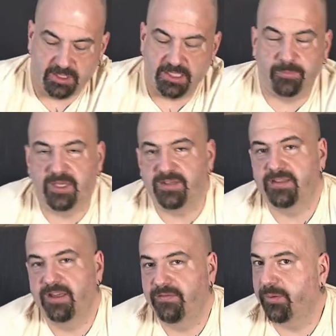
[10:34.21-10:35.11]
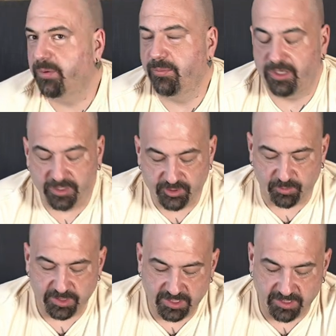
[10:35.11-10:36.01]
That being said, vapor production,
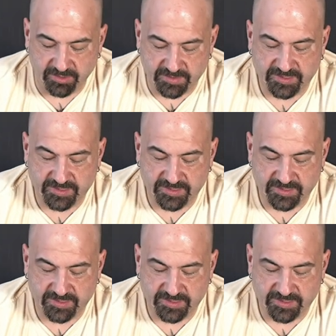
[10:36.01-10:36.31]
ridiculous.